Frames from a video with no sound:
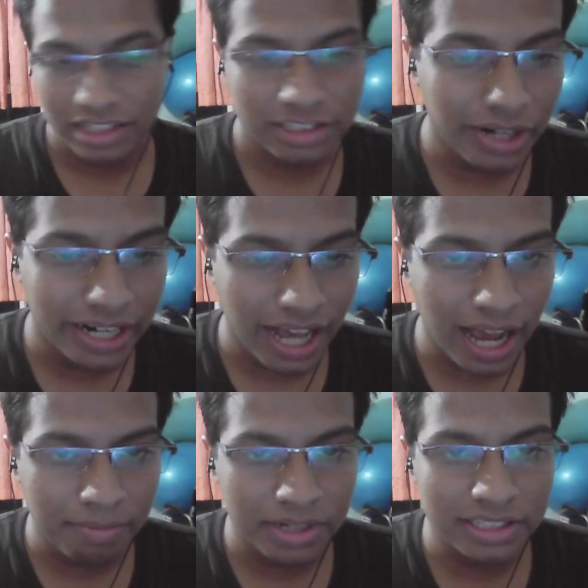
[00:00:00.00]
Quite
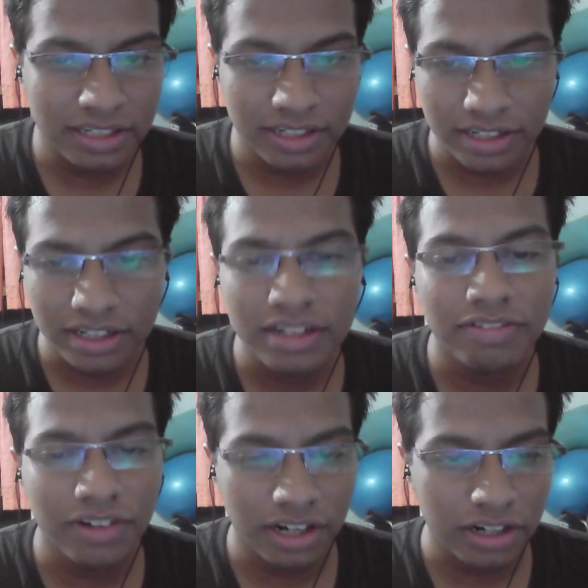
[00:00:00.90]
apt, isn't it,
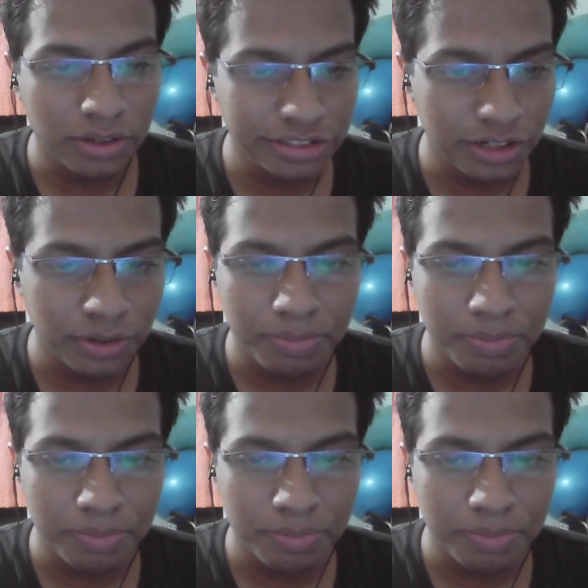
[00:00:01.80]
for a closed loop.